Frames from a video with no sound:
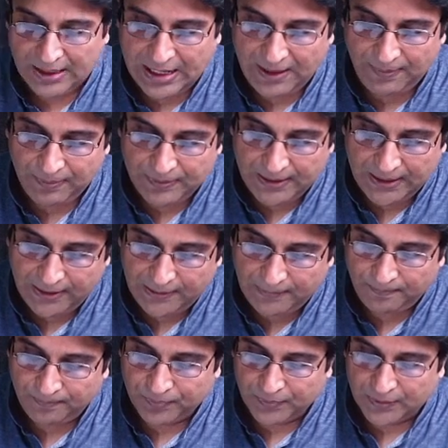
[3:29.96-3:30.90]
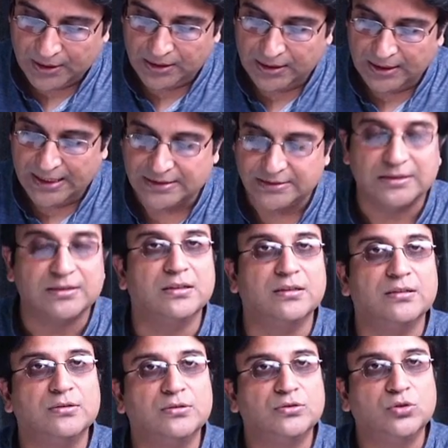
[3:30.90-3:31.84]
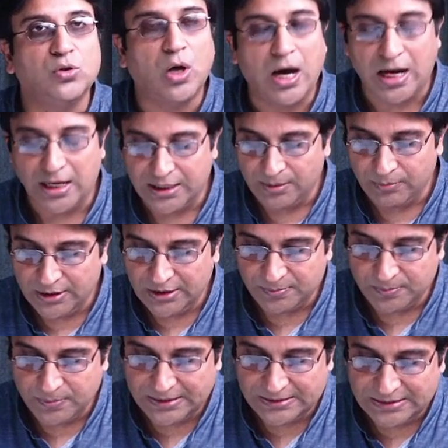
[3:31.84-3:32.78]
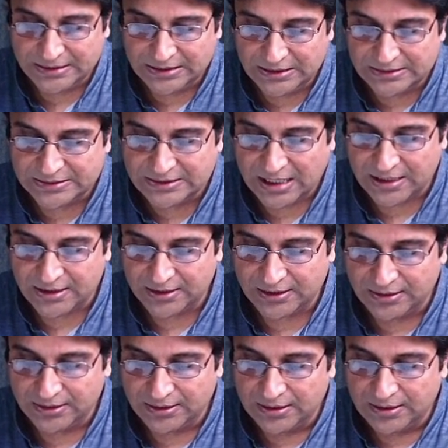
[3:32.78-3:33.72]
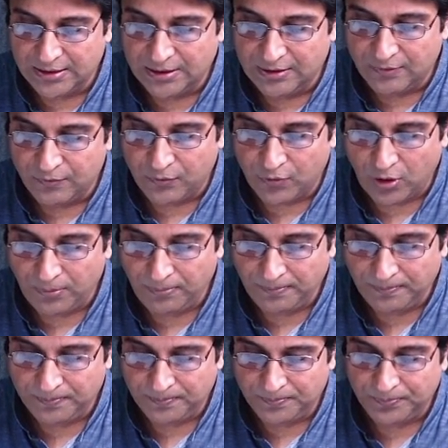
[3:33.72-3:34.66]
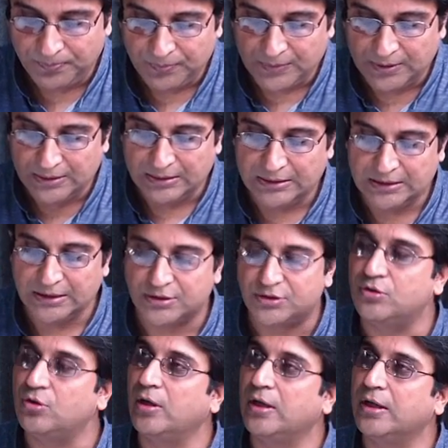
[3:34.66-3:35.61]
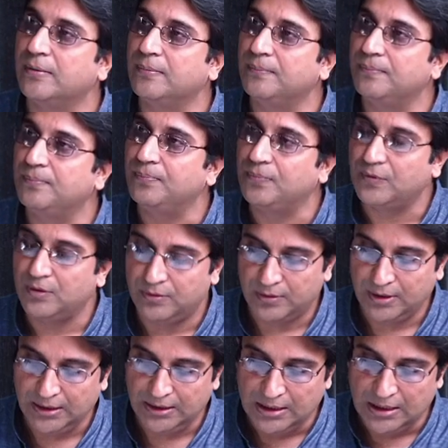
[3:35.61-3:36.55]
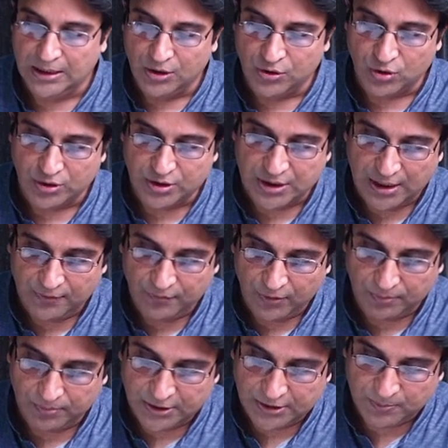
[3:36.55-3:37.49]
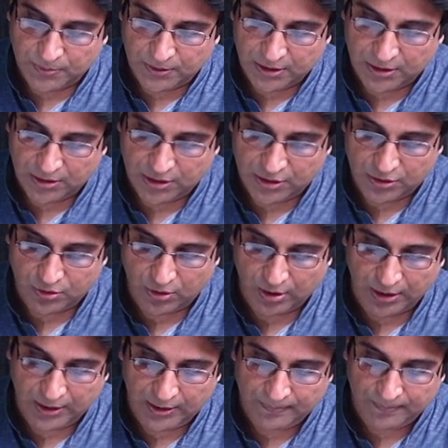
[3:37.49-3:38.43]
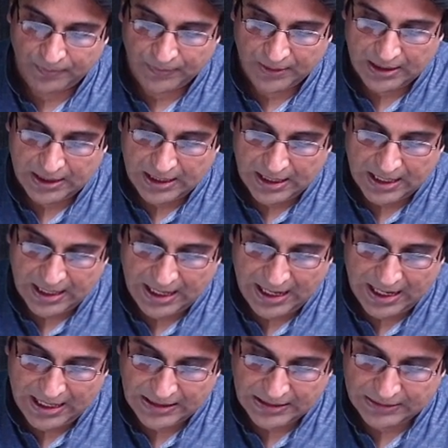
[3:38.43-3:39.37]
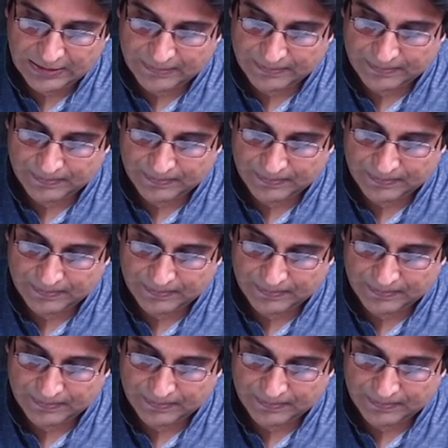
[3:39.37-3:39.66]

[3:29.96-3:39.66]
and then a hexagon. So Archimedes basically started from this drawing, right? So it started from this particular drawing, and